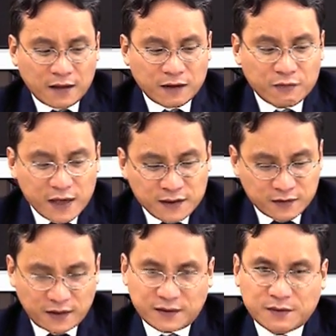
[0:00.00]
The
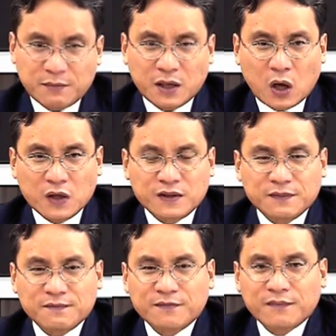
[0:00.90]
reason is because
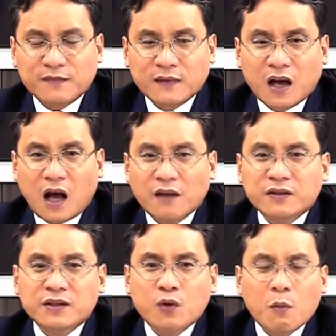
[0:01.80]

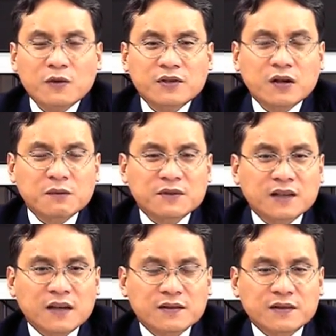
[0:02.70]
under normal
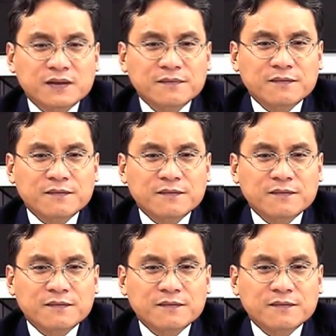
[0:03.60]
circumstances,